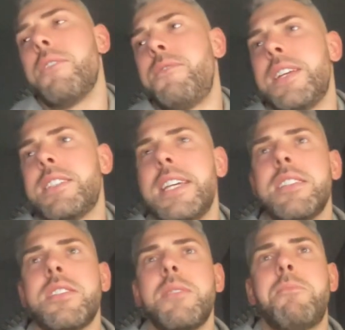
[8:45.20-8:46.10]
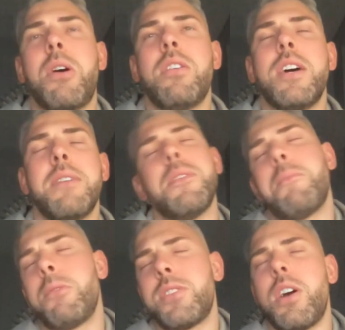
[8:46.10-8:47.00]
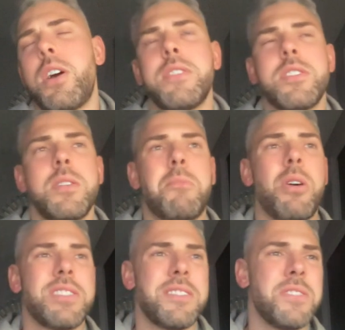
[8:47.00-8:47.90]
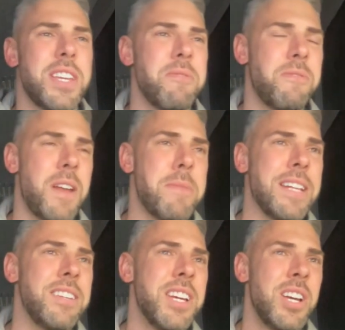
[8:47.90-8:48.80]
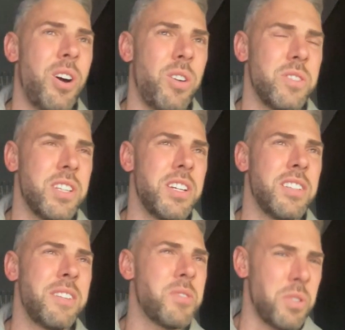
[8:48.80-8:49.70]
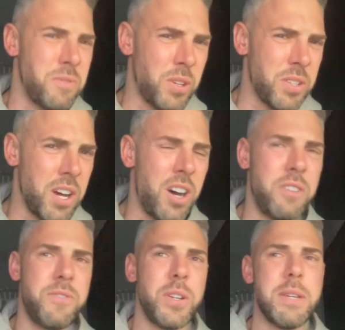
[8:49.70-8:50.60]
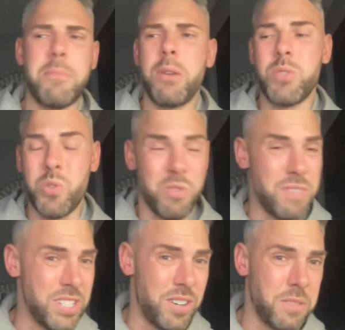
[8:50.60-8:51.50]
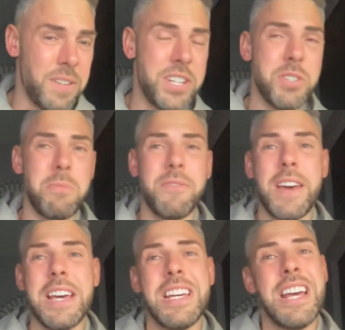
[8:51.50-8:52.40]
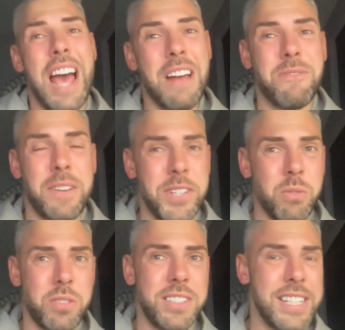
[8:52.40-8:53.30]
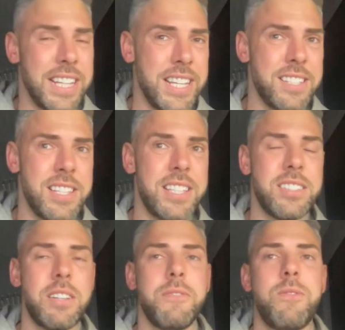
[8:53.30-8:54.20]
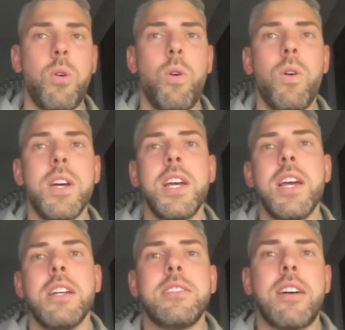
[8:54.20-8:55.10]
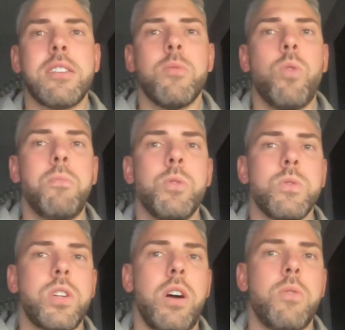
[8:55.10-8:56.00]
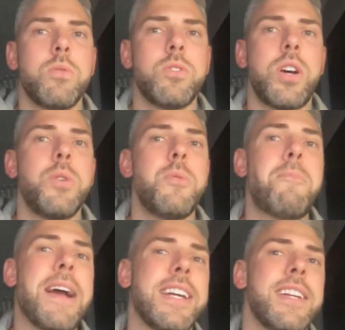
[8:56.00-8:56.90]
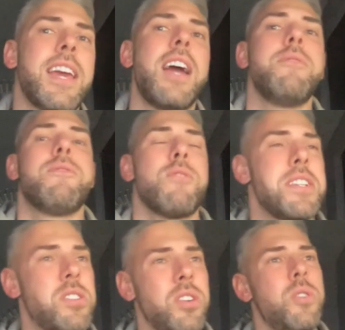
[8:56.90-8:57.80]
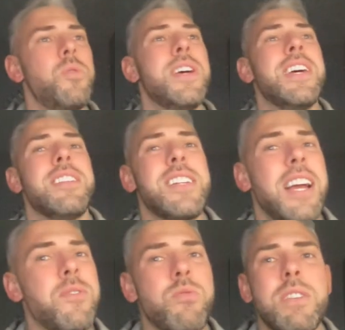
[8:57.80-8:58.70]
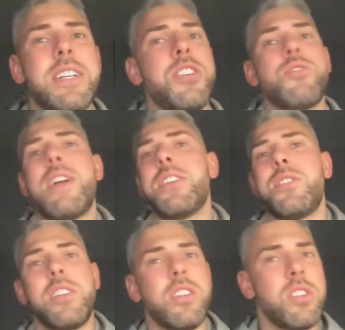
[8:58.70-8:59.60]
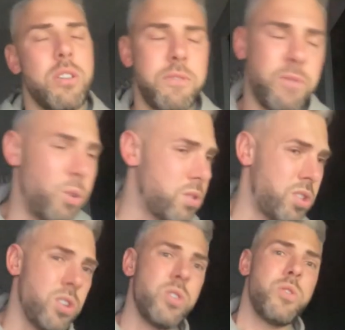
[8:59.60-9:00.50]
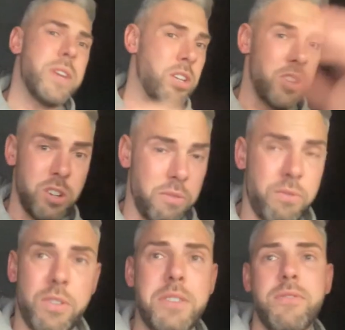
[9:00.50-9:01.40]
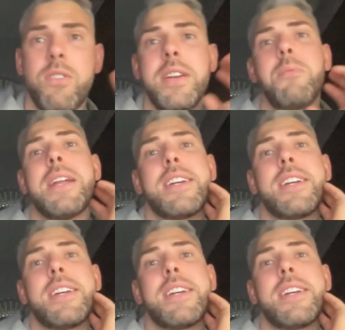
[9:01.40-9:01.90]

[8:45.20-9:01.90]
flicks it into the box, puts it over into the box, and Zian Fleming on I don't know if it's on the volley or the half volley, bottom corner, really nice finish to be fair. And Fleming also did get the assist for Duncan Watmore's goal. So we're back in the game 3-2. The game's really stretched. It could have gone 4-2. It could have gone 3-3. We had a